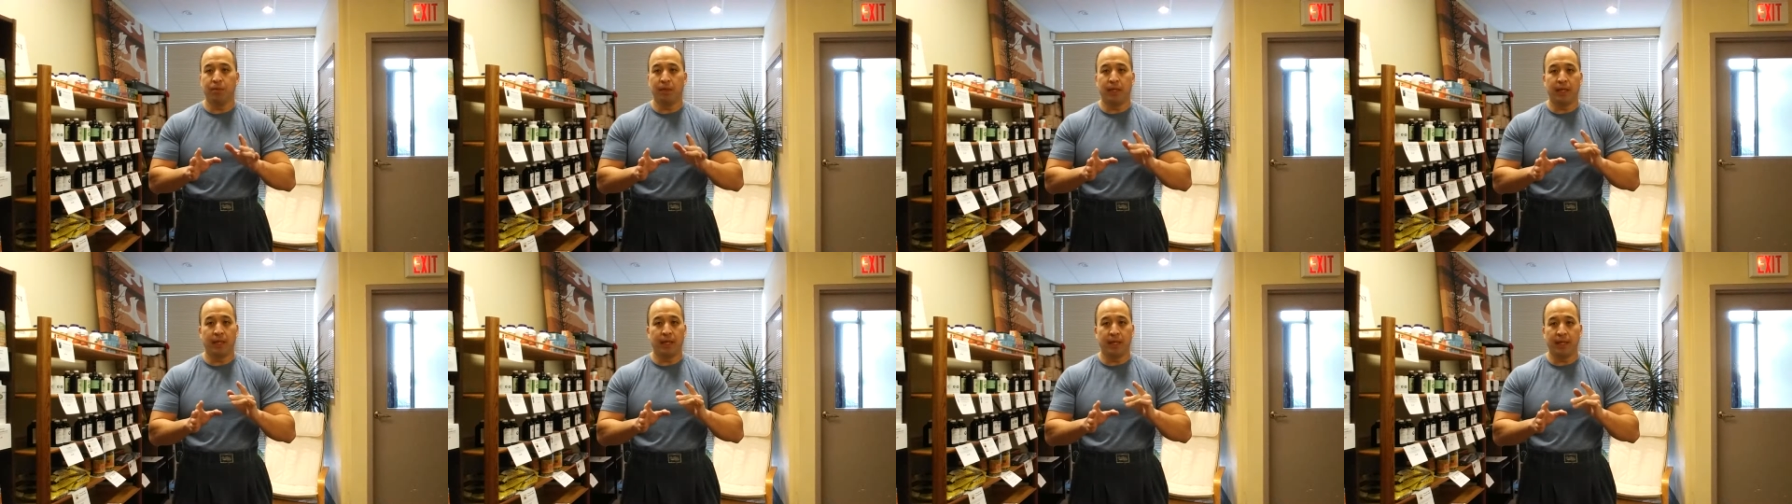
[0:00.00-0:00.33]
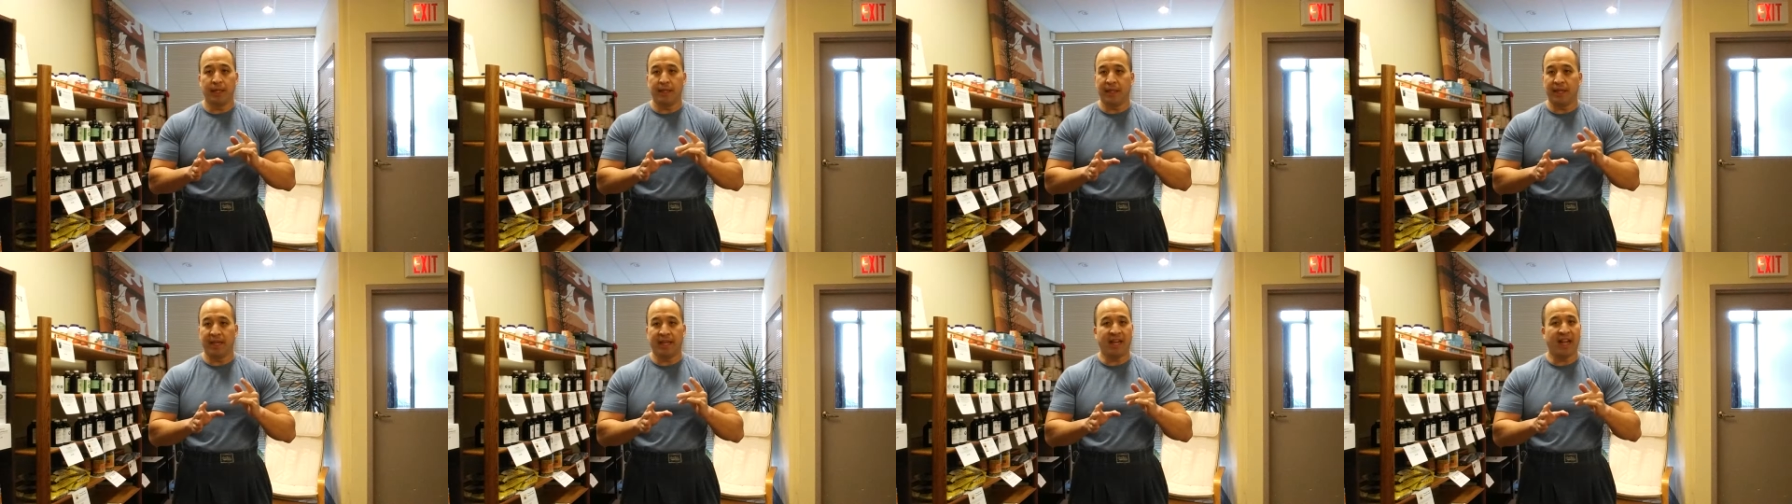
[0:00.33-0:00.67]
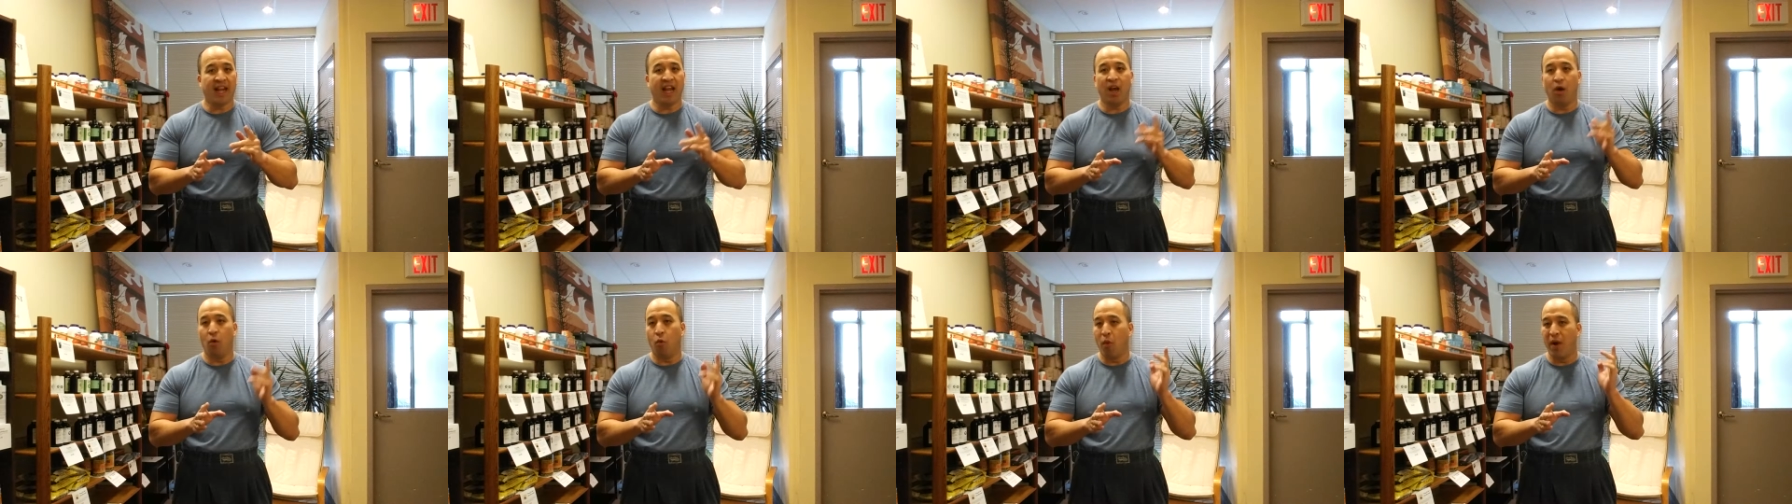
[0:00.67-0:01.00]
They they
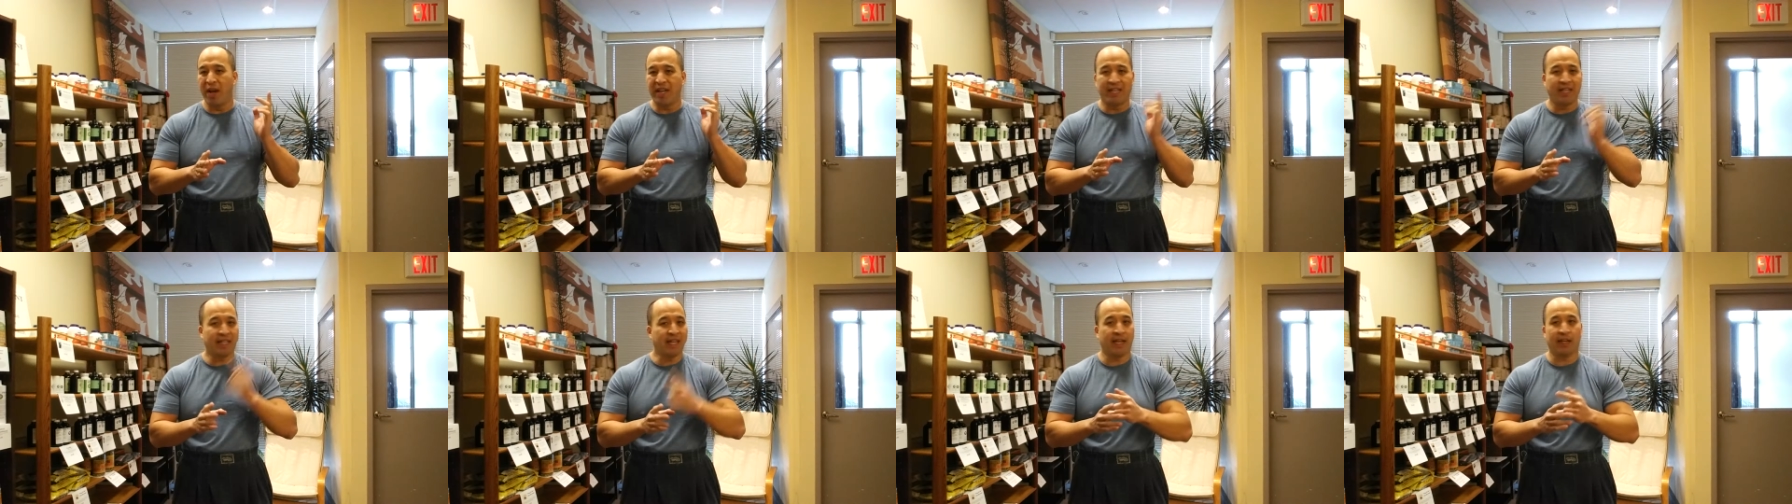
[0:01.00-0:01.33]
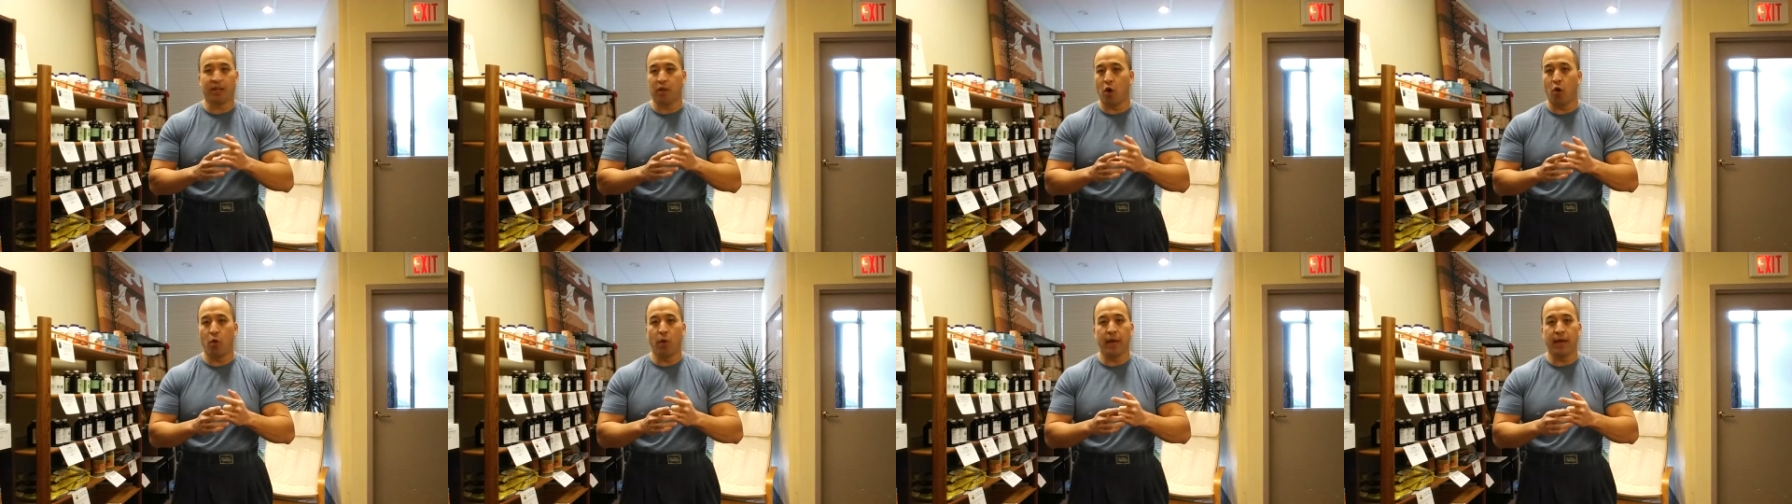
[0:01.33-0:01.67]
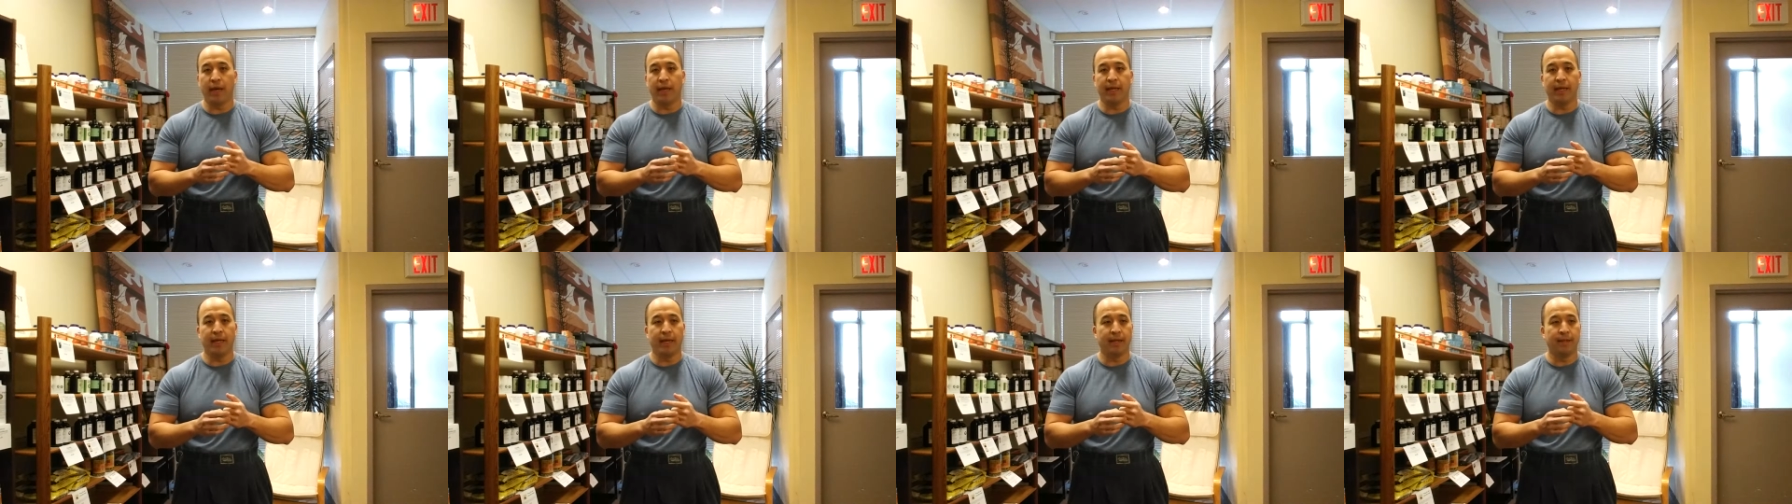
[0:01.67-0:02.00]
can't wait to get
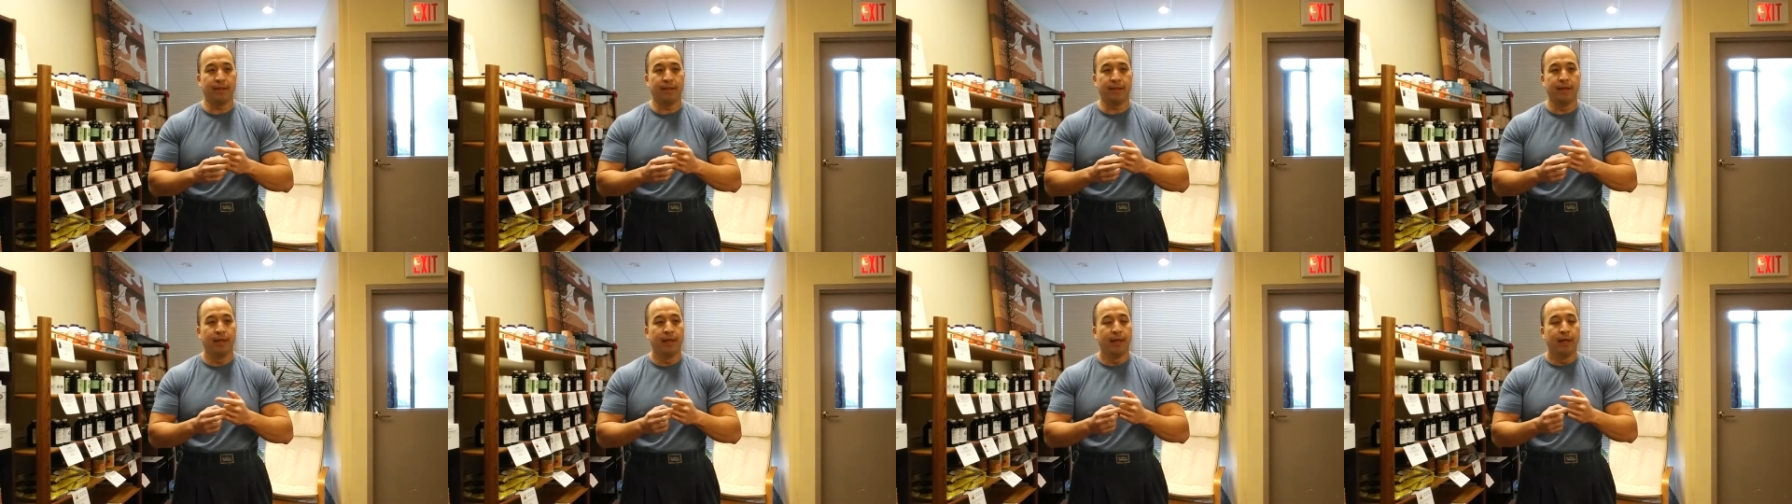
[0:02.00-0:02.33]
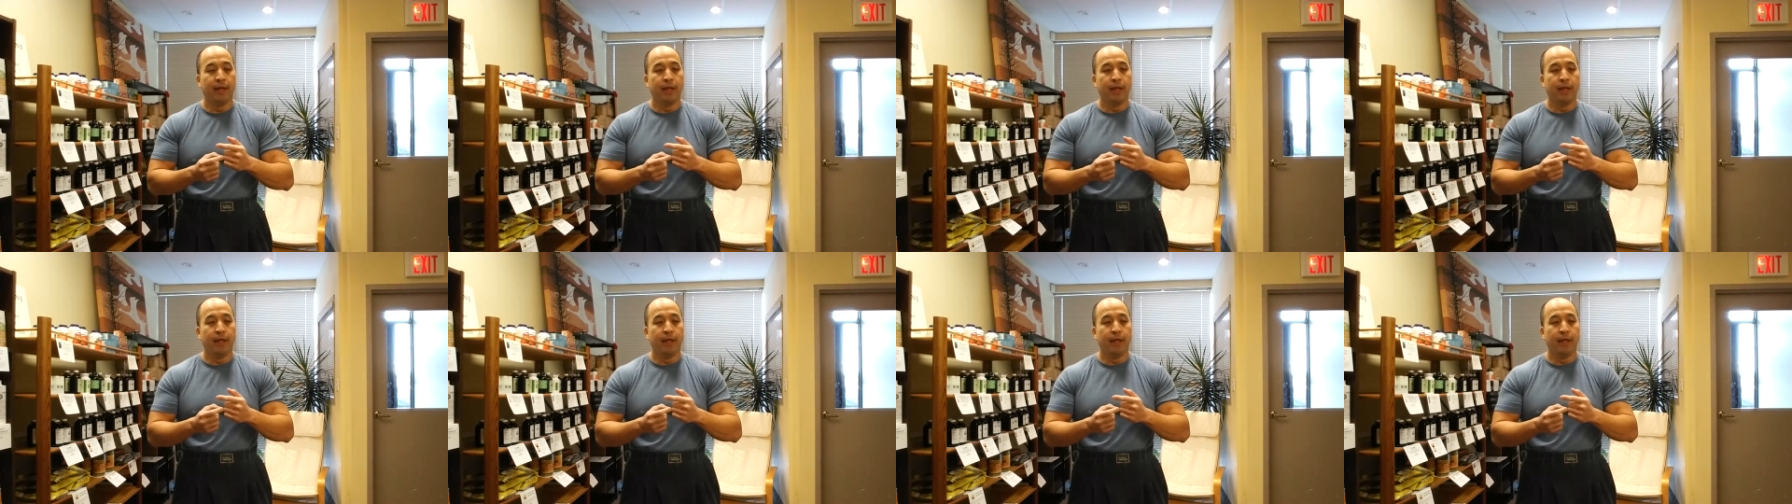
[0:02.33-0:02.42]
going and